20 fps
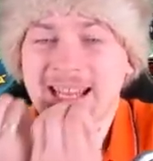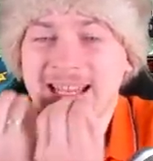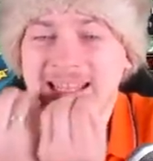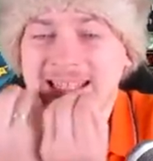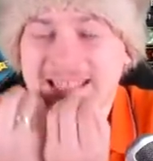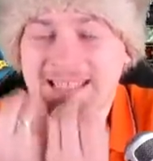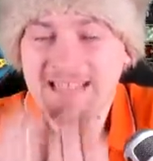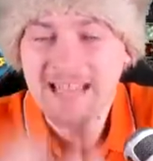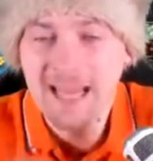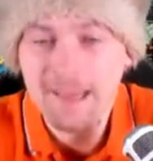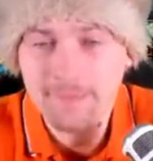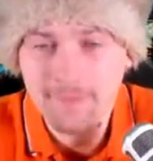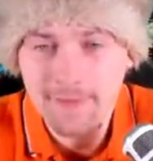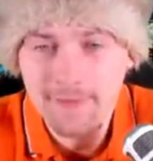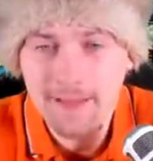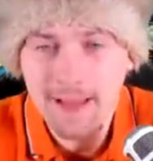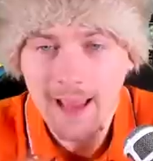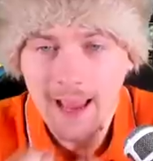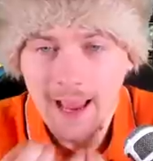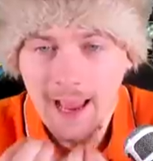
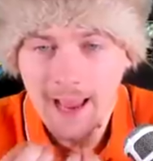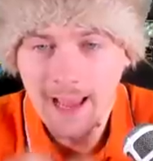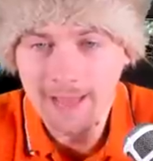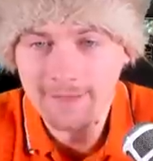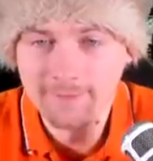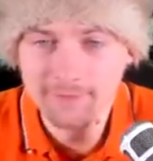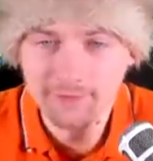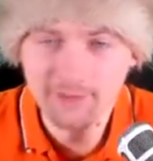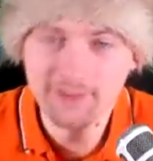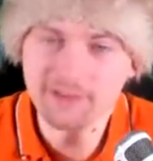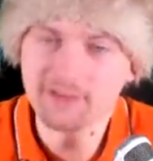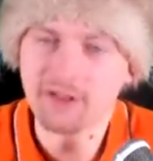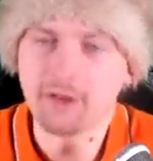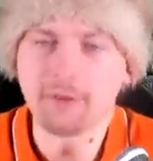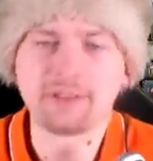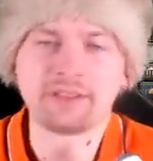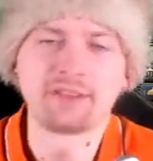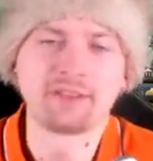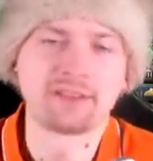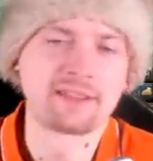seven hundred,
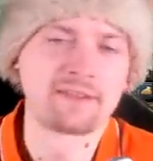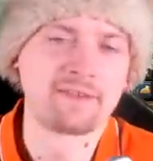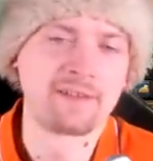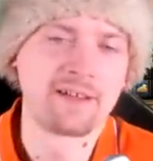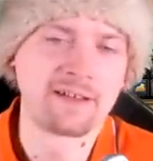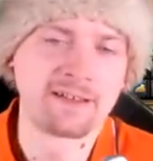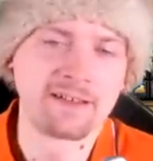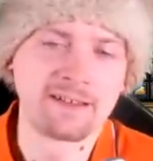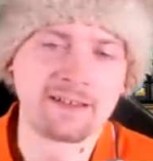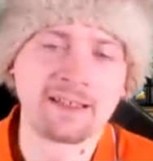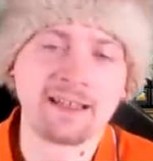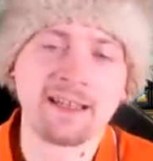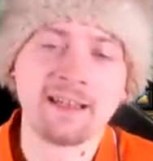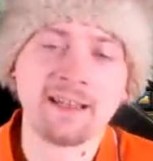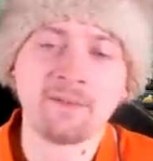no, it's not seven hundred,